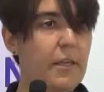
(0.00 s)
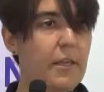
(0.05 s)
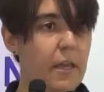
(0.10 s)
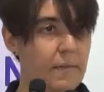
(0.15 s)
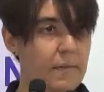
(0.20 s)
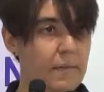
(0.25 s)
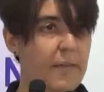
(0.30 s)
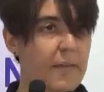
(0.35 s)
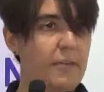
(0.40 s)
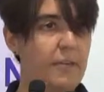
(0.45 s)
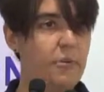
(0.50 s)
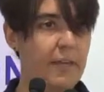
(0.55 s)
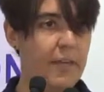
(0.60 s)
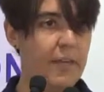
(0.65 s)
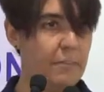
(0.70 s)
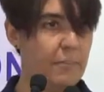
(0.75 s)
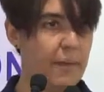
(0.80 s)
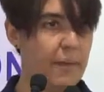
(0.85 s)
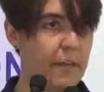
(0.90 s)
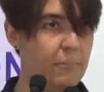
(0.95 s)
And then you
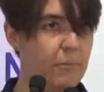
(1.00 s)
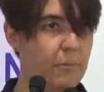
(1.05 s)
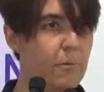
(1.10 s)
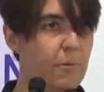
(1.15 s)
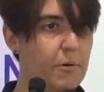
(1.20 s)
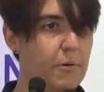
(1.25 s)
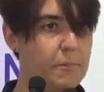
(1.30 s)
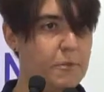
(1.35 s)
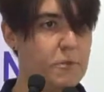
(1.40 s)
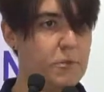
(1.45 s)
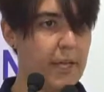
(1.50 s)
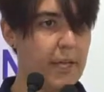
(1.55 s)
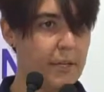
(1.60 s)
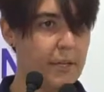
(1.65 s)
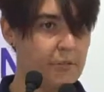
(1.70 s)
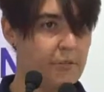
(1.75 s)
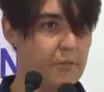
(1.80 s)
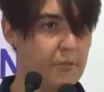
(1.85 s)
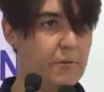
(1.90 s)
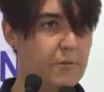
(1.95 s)
can make proper
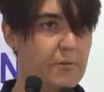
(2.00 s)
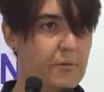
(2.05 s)
projections.